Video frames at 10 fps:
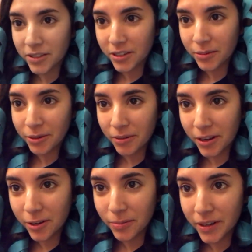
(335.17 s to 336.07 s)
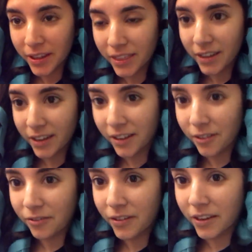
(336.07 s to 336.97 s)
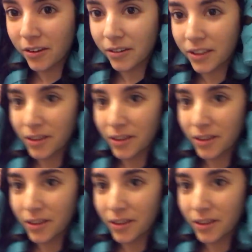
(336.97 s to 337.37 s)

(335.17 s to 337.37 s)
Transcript: it took me a while, but I think I figured